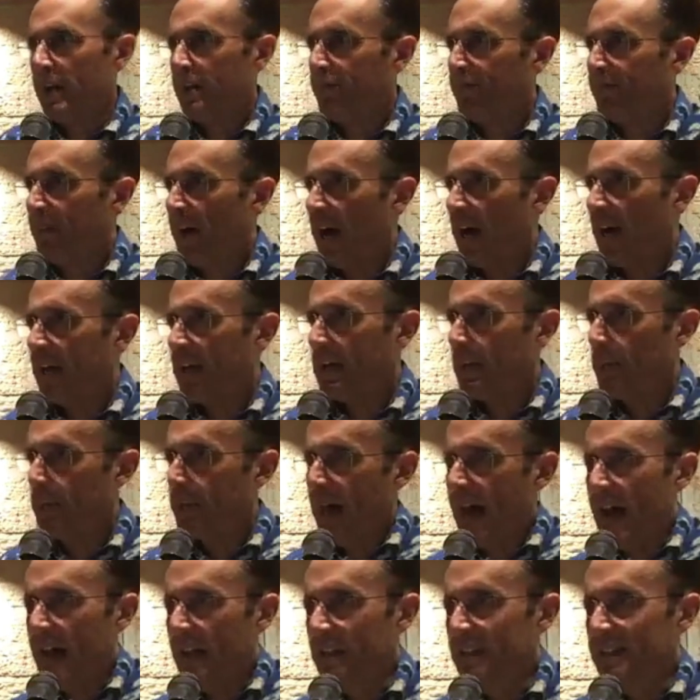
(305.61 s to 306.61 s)
find a
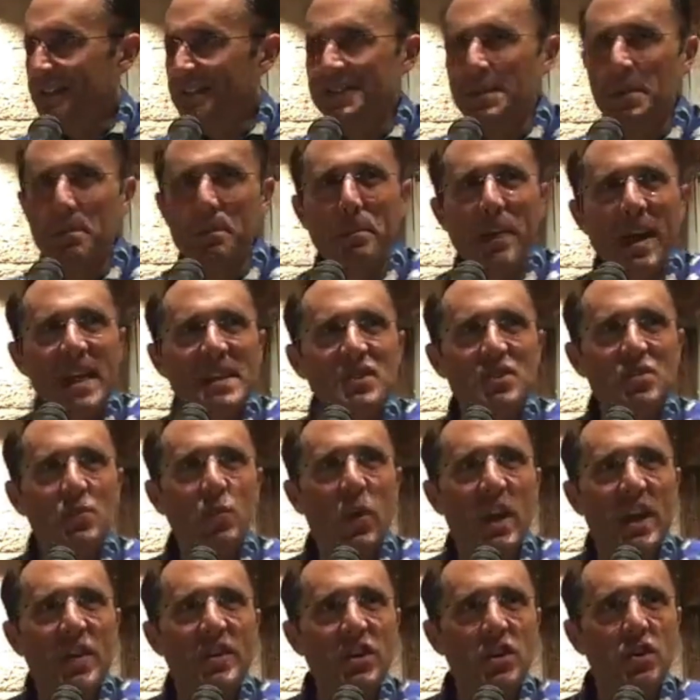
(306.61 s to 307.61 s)
balance. The best
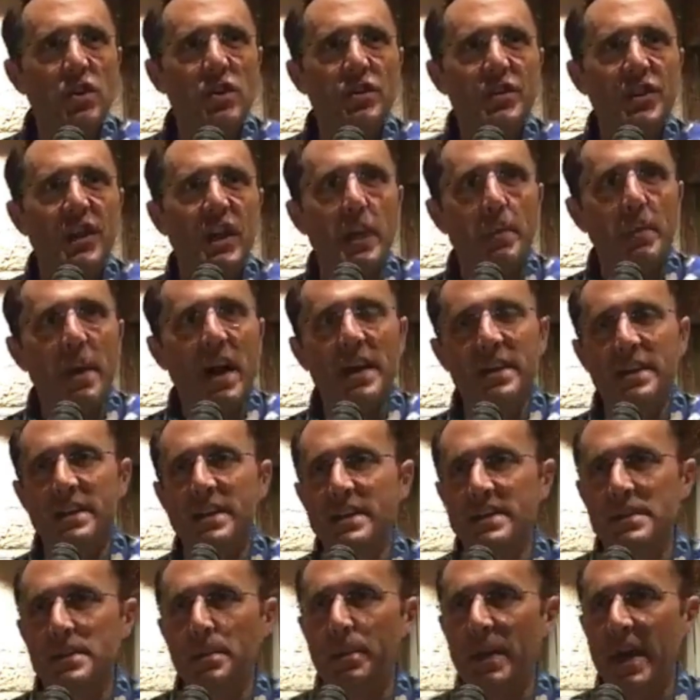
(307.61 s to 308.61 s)
way that you could think about it
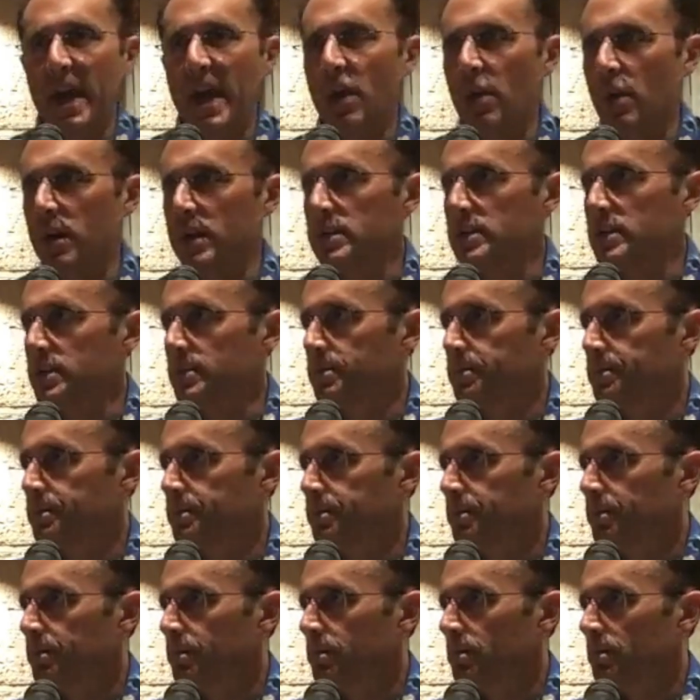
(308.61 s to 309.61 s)
is a parent.
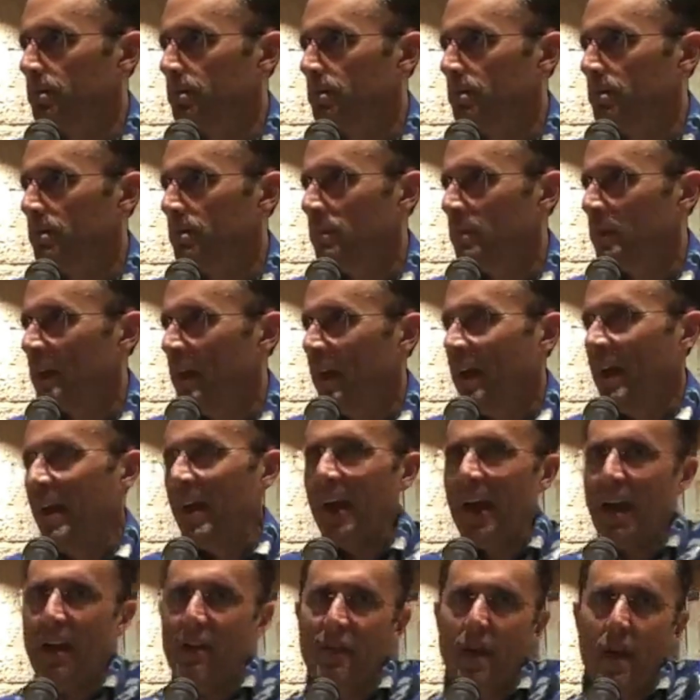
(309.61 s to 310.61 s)

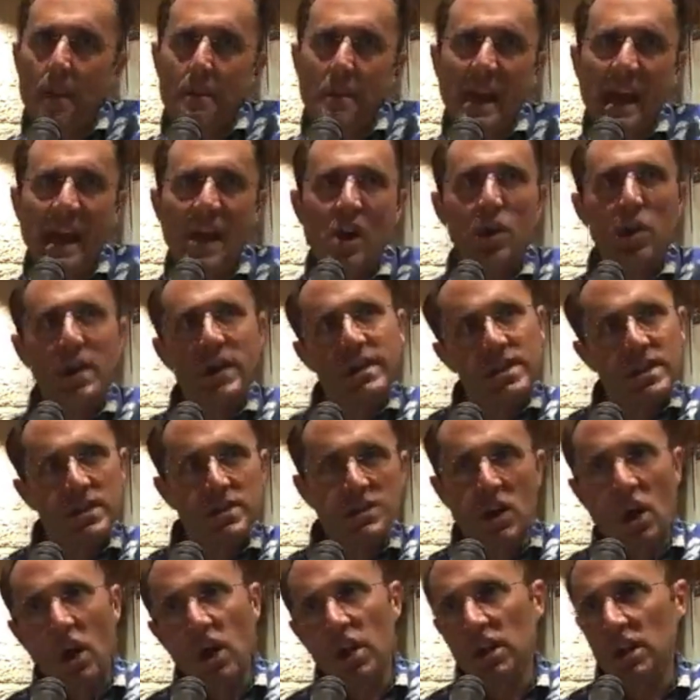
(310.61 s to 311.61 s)
If a parent is
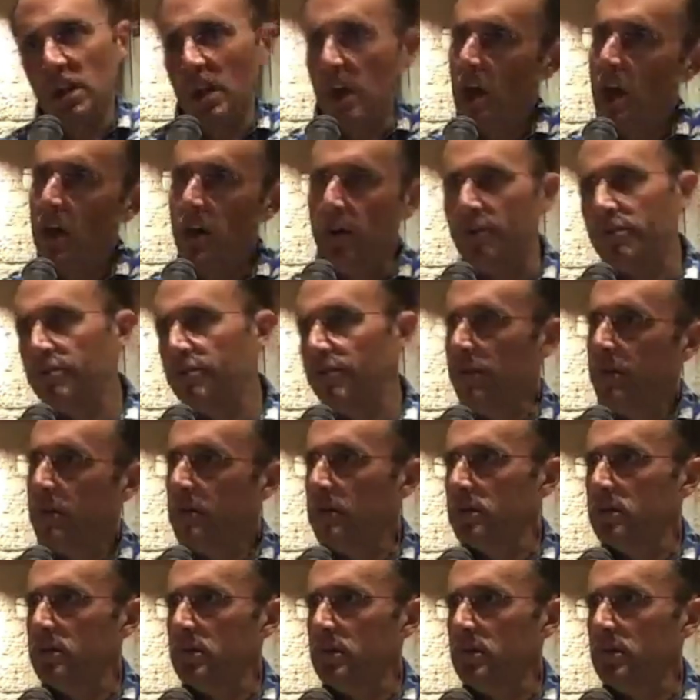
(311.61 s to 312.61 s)
all love,
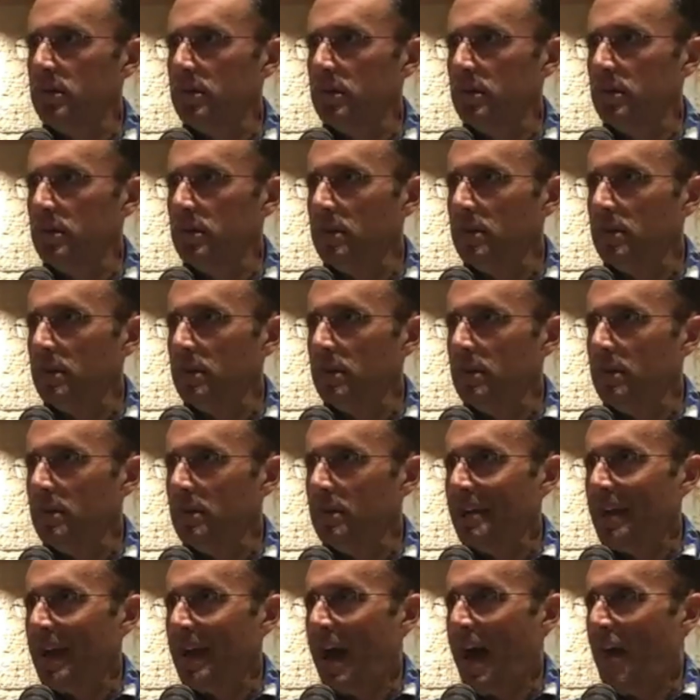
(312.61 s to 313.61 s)

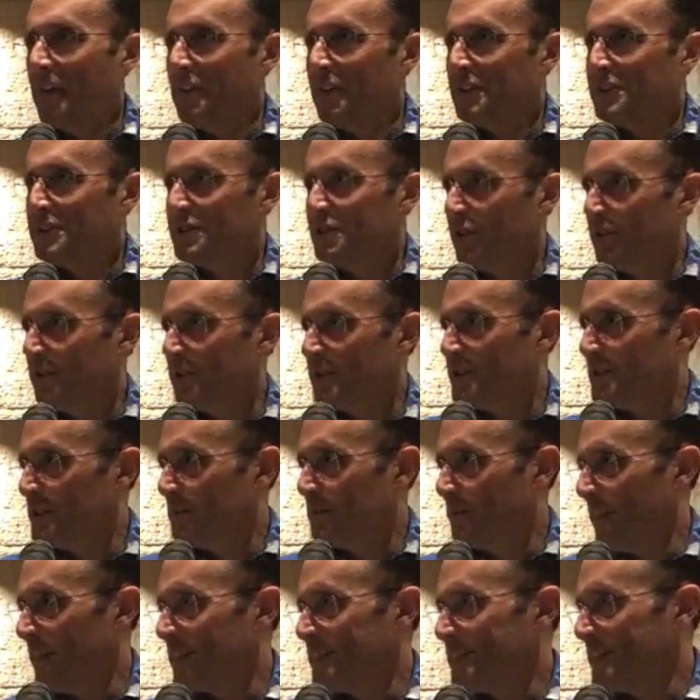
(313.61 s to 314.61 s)
on the surface it
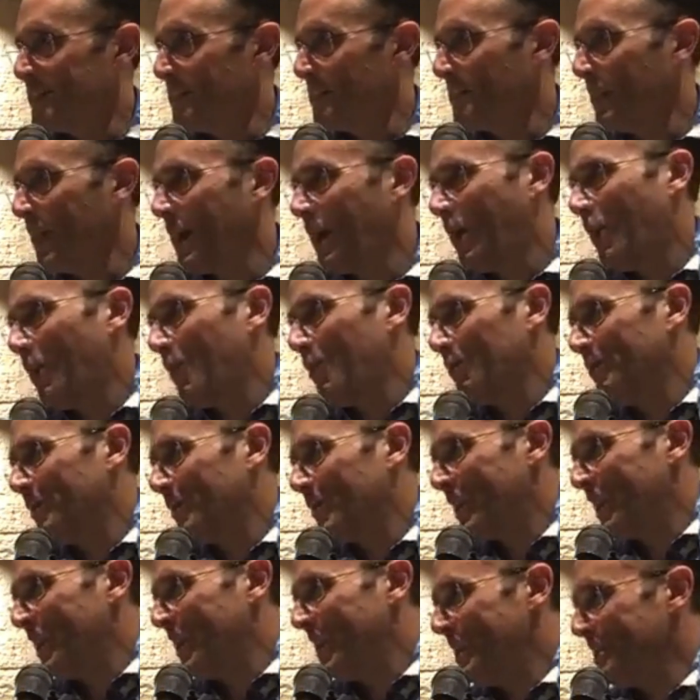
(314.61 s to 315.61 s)
might seem like, oh, their
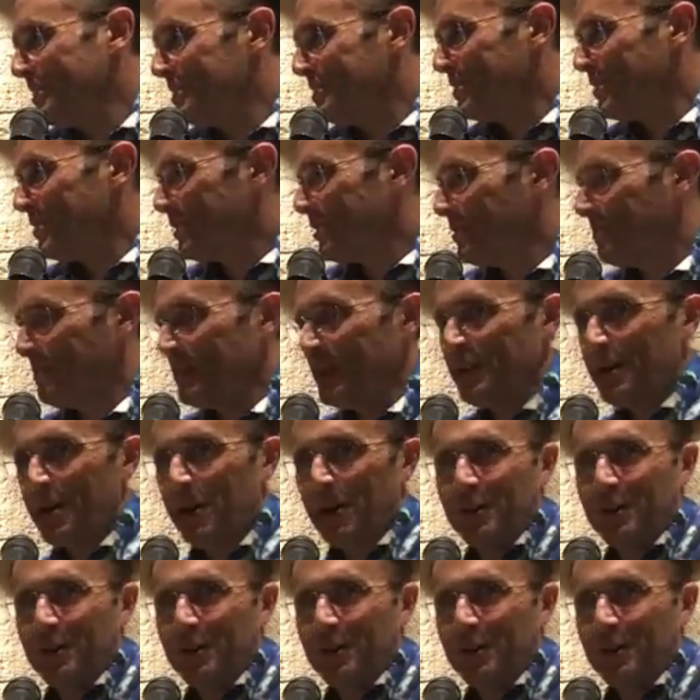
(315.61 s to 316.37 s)
kids are going to be